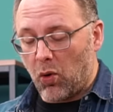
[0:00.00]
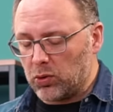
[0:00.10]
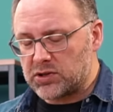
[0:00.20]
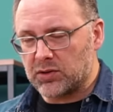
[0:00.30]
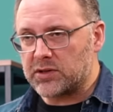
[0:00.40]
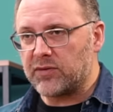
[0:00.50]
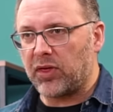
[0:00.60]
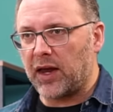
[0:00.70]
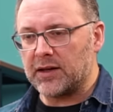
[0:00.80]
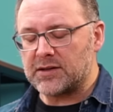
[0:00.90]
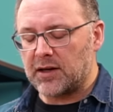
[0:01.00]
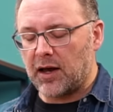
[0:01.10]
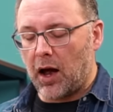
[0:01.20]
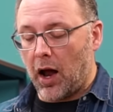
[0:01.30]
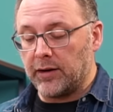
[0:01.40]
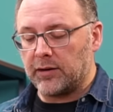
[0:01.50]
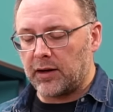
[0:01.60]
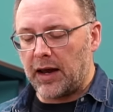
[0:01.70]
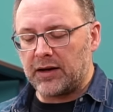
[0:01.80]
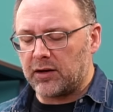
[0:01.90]
all sorts of things, and
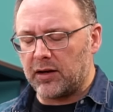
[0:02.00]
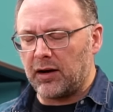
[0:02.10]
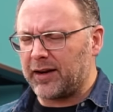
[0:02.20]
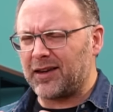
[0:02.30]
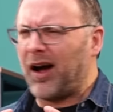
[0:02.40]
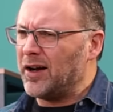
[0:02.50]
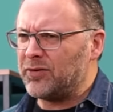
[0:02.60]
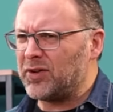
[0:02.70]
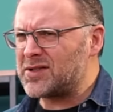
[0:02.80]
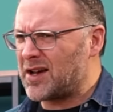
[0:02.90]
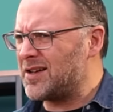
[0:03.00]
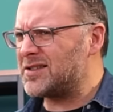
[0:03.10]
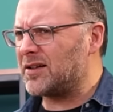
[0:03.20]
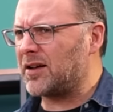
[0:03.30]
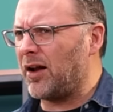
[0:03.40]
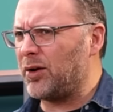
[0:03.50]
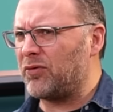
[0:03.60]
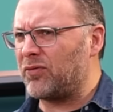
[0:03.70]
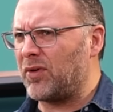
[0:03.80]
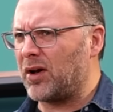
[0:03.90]
you can kind of use it as a kind
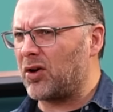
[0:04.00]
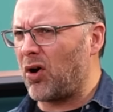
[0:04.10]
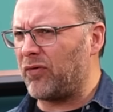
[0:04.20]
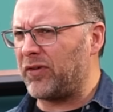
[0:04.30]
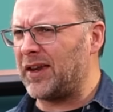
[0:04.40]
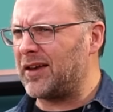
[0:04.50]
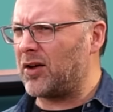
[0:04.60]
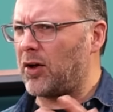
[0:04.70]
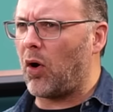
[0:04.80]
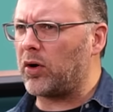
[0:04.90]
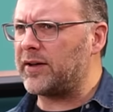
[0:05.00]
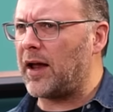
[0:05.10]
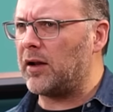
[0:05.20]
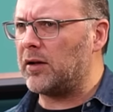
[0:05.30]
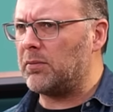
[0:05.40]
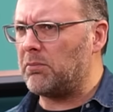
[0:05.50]
of coffee cocktail